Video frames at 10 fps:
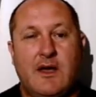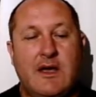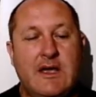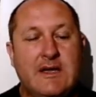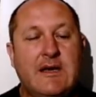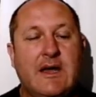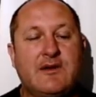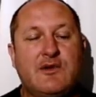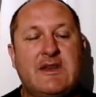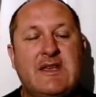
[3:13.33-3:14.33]
a
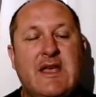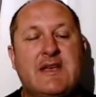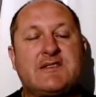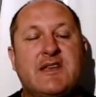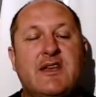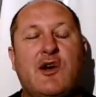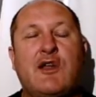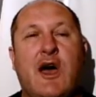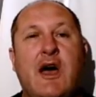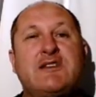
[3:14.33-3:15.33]
headline reading, SA on
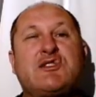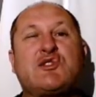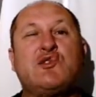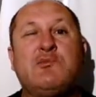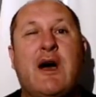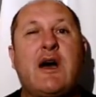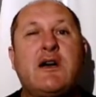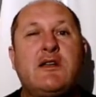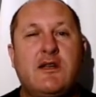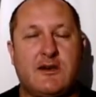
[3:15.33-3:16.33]
high Zuma
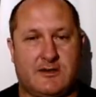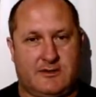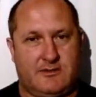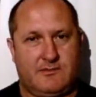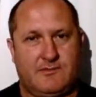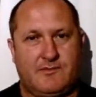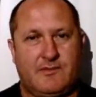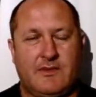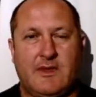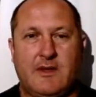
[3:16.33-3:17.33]
alert.
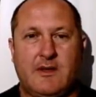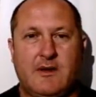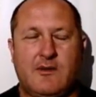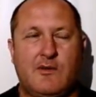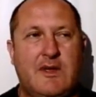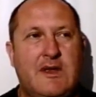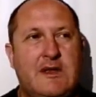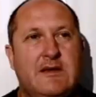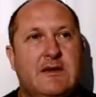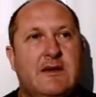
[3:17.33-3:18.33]

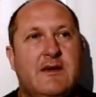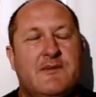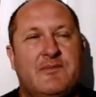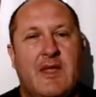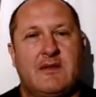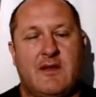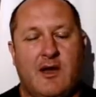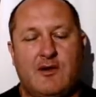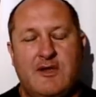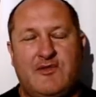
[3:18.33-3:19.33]
Really?
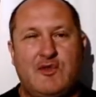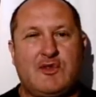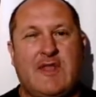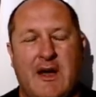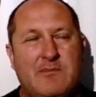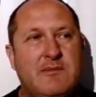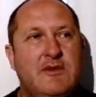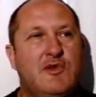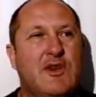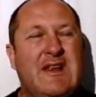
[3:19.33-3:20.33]
Now, if you're dumb,
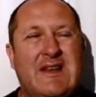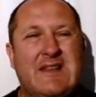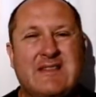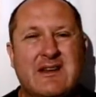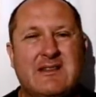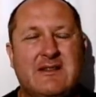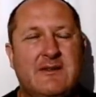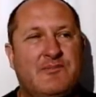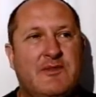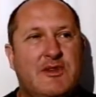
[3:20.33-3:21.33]
you're illiterate,
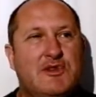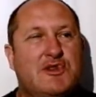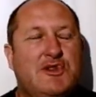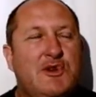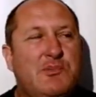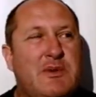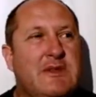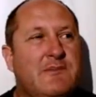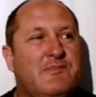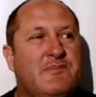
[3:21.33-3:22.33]
you're stupid,
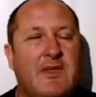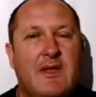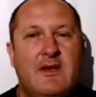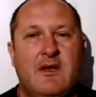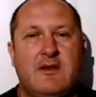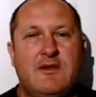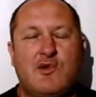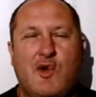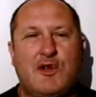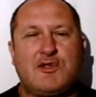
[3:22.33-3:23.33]
you
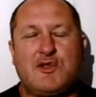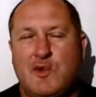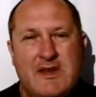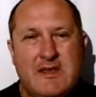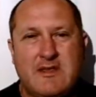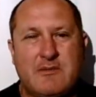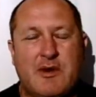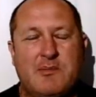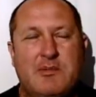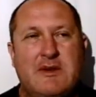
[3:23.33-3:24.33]
can't do anything
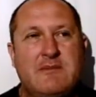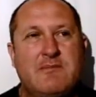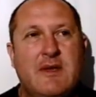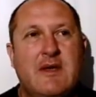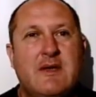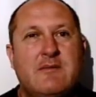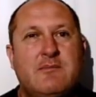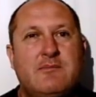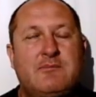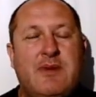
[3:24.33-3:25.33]
properly,
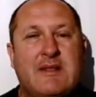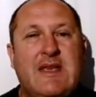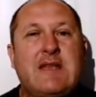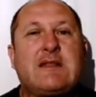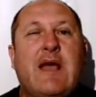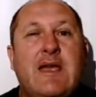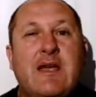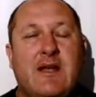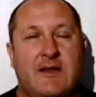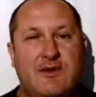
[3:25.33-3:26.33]
but the entire
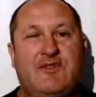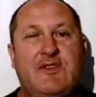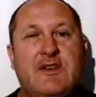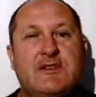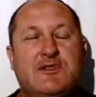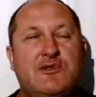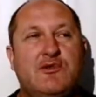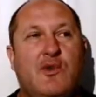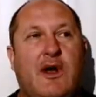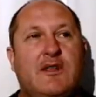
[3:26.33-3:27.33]
country fears
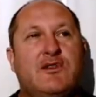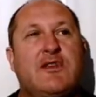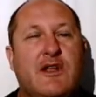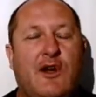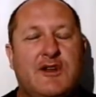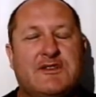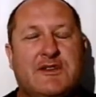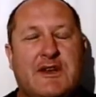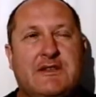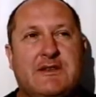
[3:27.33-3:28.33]
you while you're
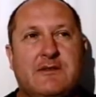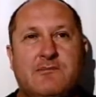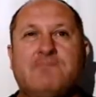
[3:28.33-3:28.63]
incarcerated.